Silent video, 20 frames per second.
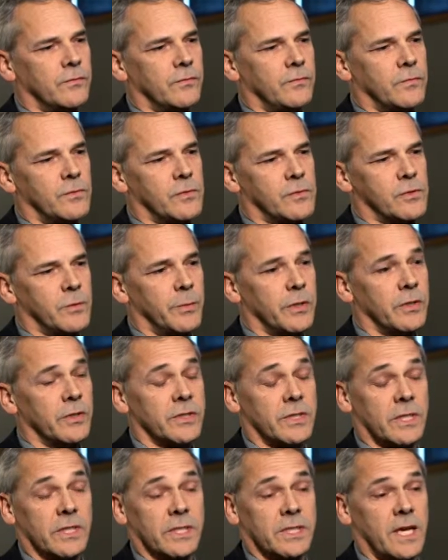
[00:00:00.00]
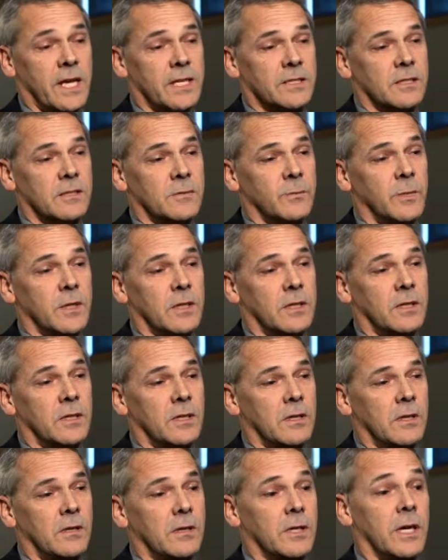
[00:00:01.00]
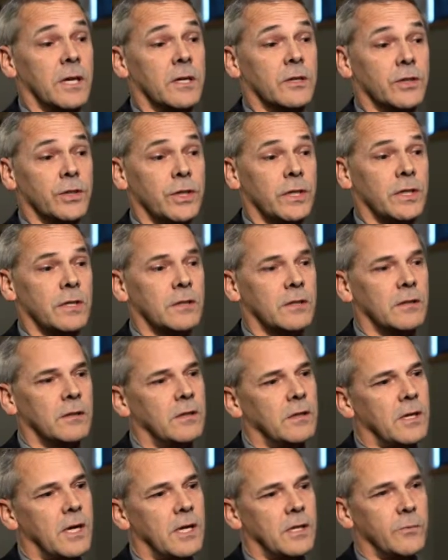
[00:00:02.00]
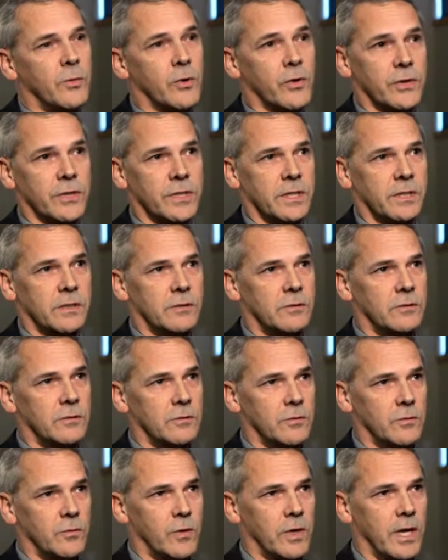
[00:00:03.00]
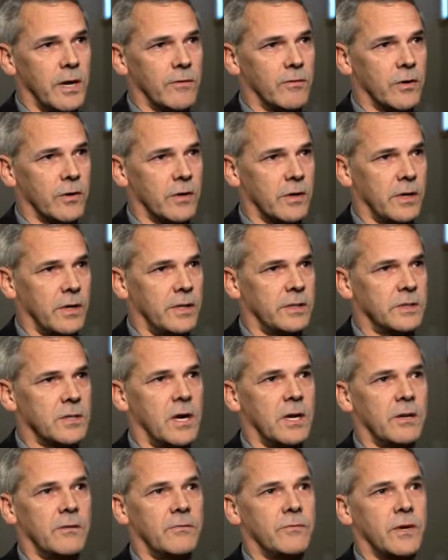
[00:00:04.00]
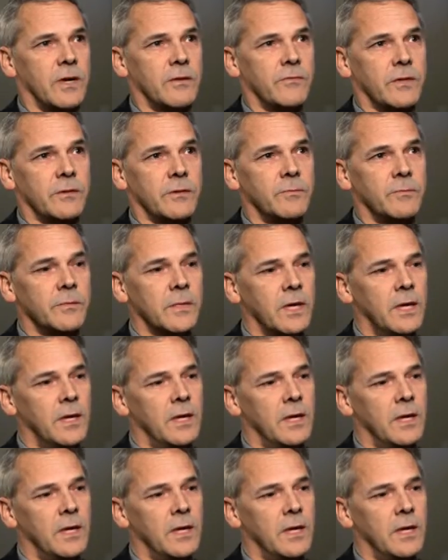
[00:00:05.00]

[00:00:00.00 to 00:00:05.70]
for Bill's success has been the energy that he pours into whatever he's got in front of him.